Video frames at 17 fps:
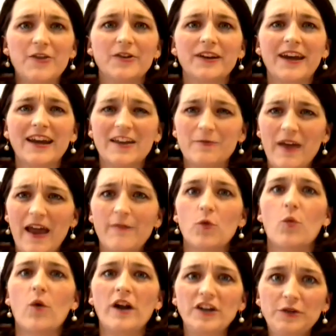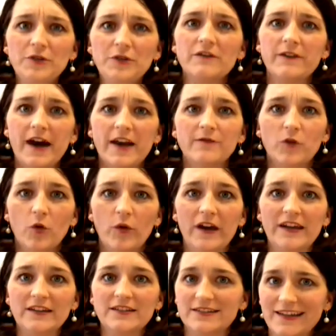kind of have one unified
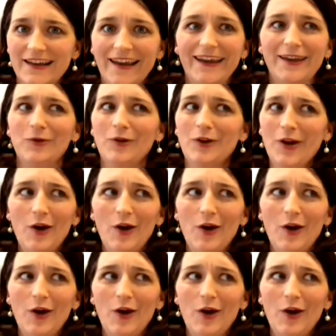voice to say,